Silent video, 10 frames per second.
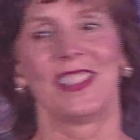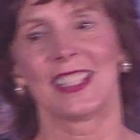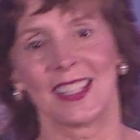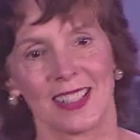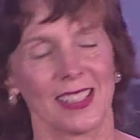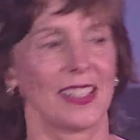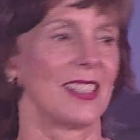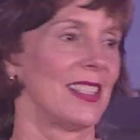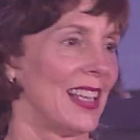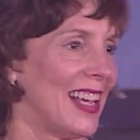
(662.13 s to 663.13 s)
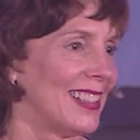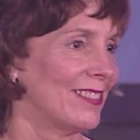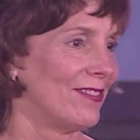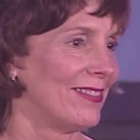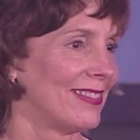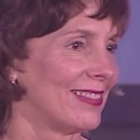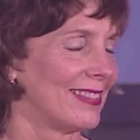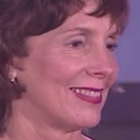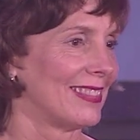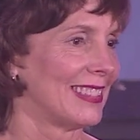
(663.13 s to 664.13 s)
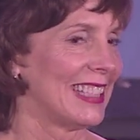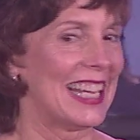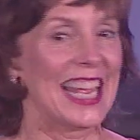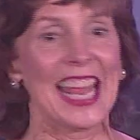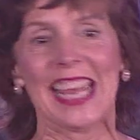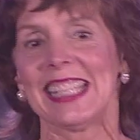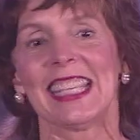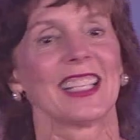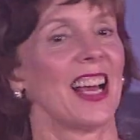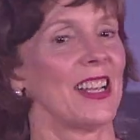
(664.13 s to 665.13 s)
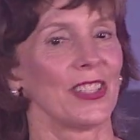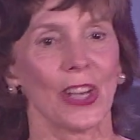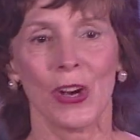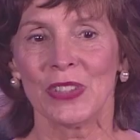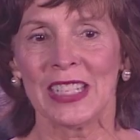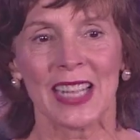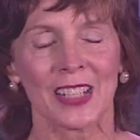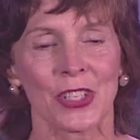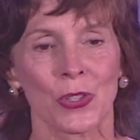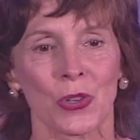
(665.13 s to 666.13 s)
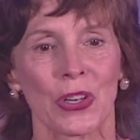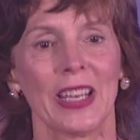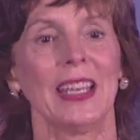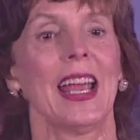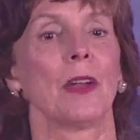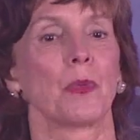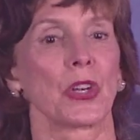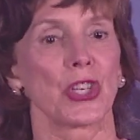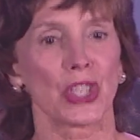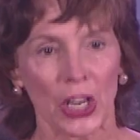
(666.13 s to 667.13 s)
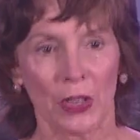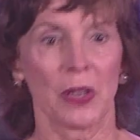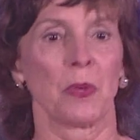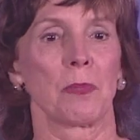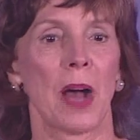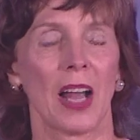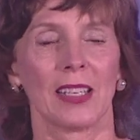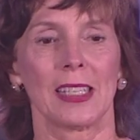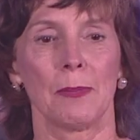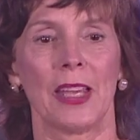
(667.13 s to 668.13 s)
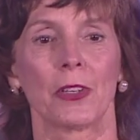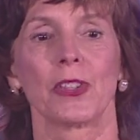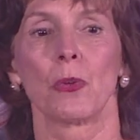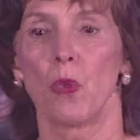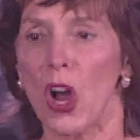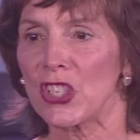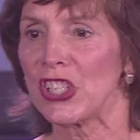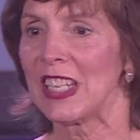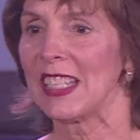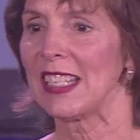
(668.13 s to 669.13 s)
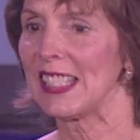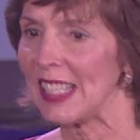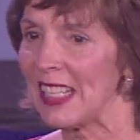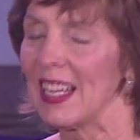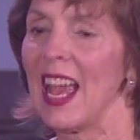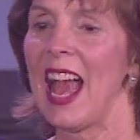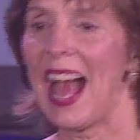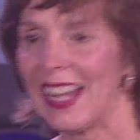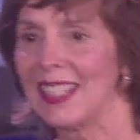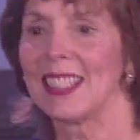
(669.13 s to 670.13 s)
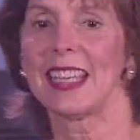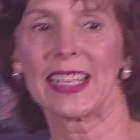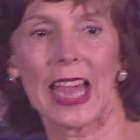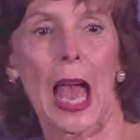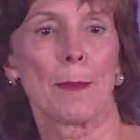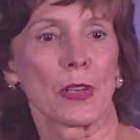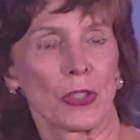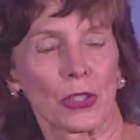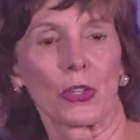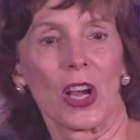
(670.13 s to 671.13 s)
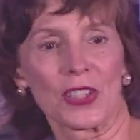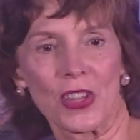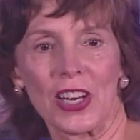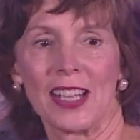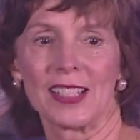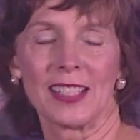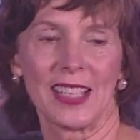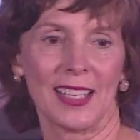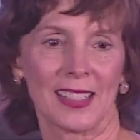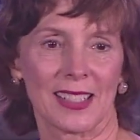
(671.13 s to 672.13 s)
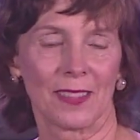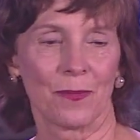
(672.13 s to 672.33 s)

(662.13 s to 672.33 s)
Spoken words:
dissonance today. ACLI is owning that story, and we're sharing with policymakers in Washington, D.C., and in state capitals across the United States.